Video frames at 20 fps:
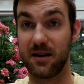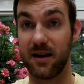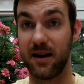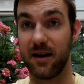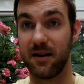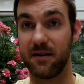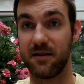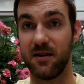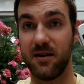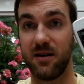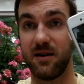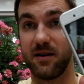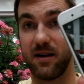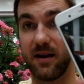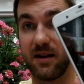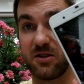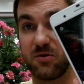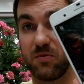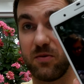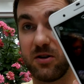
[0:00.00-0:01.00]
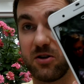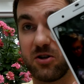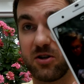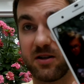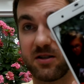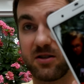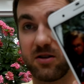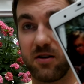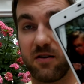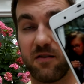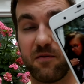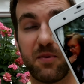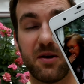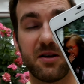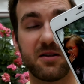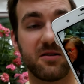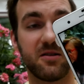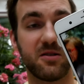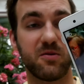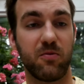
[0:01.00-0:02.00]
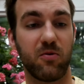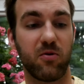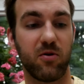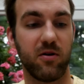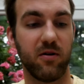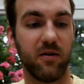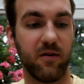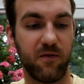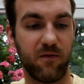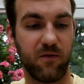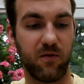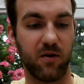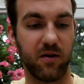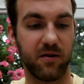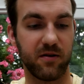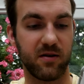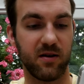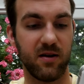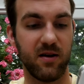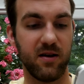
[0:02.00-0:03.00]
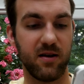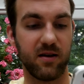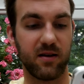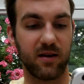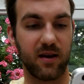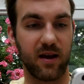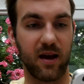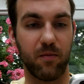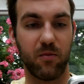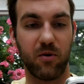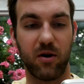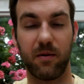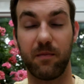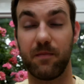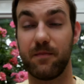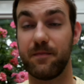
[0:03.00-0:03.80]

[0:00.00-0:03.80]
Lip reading: and that's really just a lot of pixels for a front camera.